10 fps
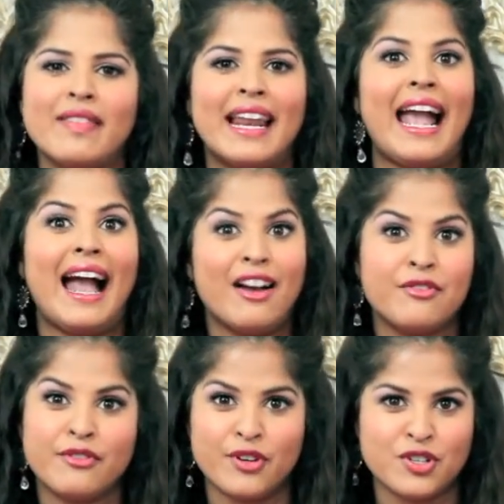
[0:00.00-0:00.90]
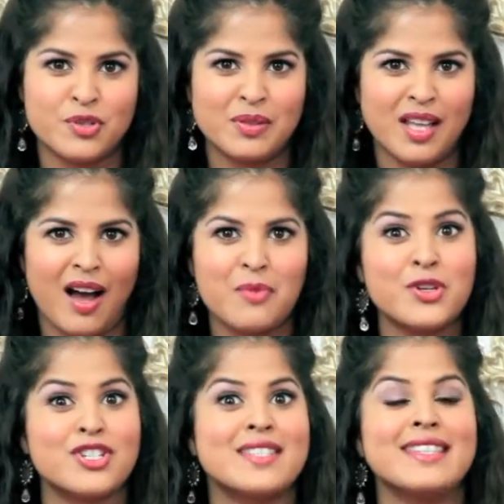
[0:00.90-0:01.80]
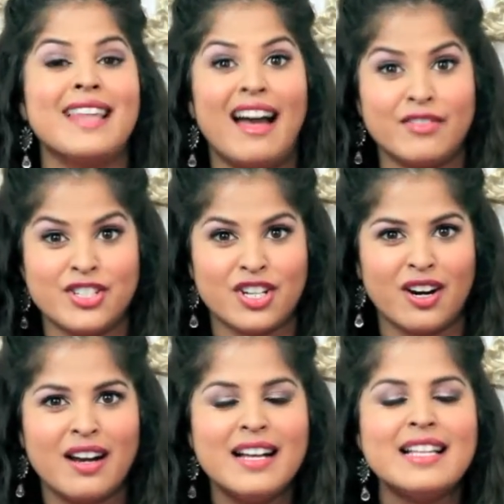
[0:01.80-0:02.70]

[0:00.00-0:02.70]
that I have referred to a lot, which is lavender.